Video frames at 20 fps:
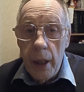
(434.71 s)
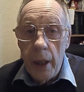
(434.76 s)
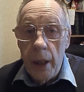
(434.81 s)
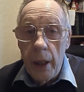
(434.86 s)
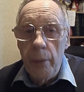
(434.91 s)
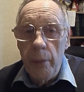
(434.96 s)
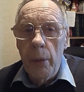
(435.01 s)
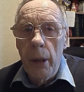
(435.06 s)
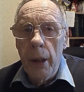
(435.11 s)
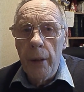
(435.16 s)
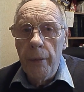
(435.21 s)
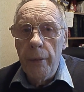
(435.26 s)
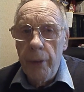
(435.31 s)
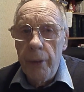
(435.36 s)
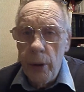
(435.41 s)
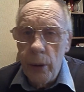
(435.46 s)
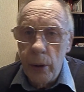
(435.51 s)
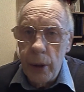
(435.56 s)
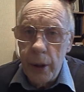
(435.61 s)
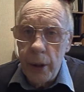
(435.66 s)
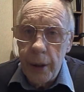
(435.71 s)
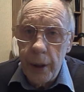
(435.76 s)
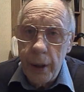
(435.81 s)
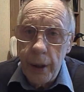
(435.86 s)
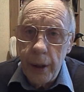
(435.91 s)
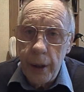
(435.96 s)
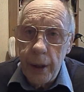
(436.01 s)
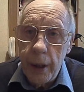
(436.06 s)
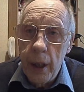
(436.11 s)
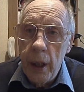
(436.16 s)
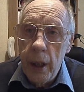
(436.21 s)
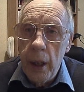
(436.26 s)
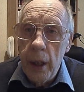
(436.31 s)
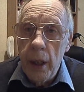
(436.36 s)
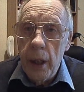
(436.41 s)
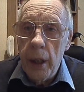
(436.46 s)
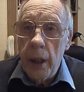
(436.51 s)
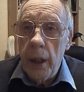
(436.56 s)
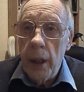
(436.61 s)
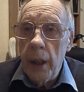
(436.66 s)
And my view is that
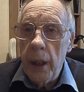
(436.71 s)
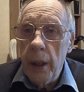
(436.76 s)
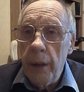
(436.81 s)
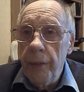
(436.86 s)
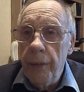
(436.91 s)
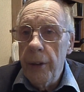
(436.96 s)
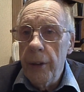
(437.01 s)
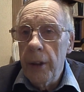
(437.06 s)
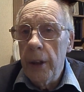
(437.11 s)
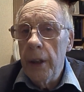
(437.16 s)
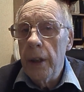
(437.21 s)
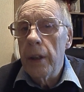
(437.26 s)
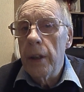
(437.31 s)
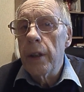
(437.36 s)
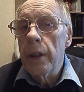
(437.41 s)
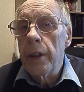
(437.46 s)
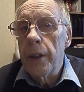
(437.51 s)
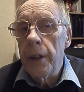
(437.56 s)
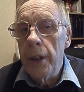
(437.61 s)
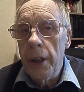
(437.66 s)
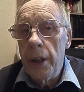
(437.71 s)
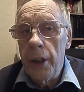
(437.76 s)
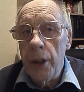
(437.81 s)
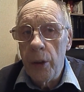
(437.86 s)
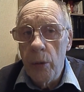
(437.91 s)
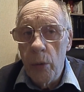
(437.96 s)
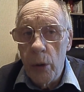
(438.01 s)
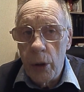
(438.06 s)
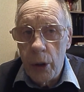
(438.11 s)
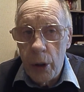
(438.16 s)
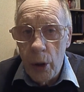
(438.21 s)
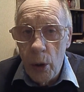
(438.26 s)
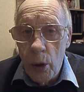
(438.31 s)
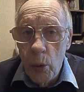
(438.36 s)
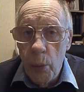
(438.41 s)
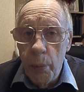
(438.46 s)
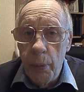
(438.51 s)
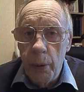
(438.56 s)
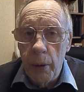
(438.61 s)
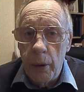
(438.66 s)
if the station was
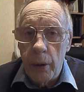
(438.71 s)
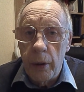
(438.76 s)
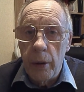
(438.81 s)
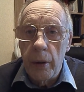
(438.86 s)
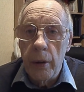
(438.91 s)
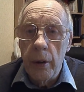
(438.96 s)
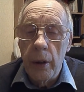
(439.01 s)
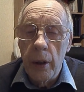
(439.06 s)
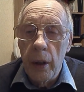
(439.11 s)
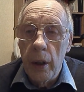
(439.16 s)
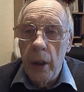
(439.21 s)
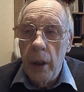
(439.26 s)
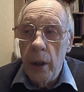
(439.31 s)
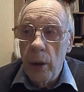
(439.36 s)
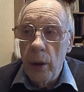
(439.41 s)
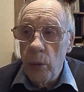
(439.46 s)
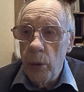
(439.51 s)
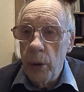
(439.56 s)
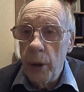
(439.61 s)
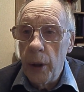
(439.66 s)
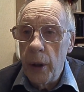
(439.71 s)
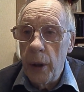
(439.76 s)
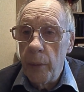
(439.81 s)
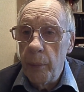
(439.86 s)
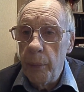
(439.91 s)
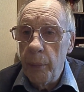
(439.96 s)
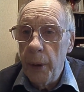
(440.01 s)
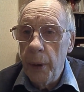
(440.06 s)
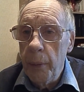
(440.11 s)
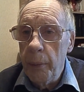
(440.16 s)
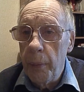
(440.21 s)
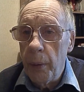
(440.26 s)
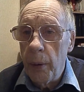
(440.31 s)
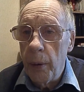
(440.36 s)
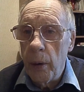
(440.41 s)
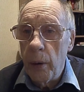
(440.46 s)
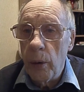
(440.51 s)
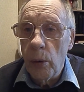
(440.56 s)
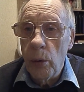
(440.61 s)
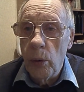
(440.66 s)
open,
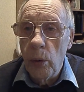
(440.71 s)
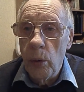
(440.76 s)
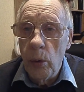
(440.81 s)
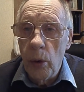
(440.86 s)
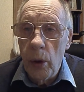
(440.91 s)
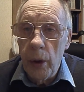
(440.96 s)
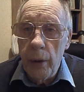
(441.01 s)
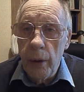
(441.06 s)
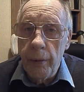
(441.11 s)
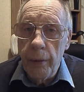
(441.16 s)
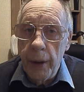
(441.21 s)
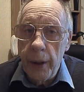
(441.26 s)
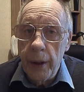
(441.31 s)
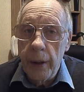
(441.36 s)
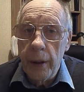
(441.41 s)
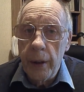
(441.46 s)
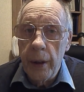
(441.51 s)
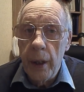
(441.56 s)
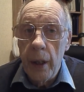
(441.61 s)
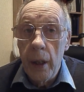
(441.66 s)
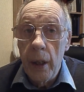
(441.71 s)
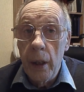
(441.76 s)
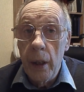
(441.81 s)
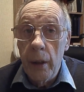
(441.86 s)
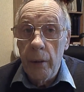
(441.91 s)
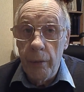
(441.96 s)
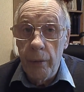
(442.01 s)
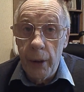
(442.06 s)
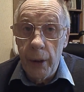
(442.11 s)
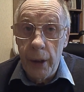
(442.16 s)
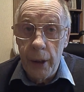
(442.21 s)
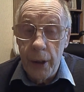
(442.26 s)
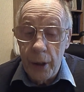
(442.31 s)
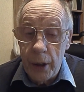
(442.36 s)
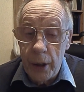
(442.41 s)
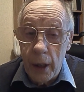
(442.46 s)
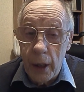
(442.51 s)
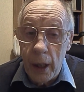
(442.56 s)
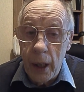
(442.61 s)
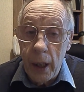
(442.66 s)
people who live in
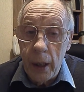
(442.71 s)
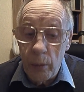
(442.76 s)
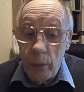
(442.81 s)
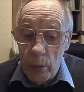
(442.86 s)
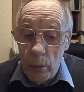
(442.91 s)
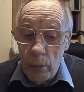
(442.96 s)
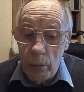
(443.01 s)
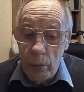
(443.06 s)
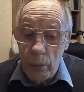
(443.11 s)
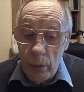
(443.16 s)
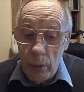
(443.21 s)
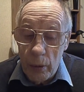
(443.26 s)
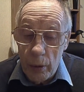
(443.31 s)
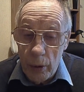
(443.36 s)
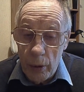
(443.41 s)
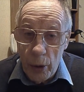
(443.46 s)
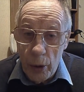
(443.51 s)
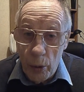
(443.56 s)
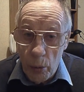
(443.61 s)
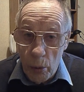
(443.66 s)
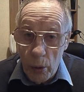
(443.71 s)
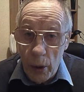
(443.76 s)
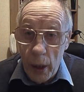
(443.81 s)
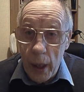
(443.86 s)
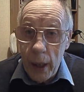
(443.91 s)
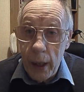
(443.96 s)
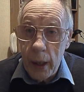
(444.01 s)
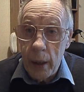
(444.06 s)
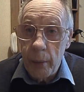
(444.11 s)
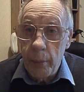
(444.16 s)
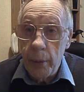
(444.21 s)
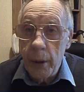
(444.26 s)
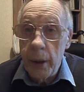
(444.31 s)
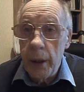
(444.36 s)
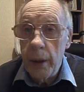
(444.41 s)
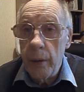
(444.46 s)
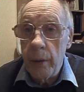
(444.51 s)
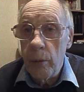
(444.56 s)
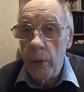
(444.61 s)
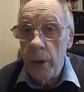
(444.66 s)
villages like the one I am
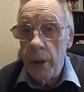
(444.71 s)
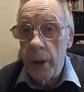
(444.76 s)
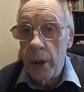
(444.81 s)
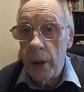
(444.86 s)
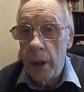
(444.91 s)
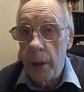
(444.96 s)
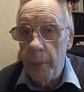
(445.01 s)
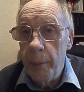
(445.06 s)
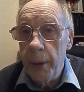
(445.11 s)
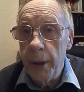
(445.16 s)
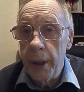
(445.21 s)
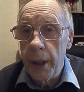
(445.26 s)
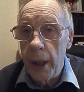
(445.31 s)
in, which is a bit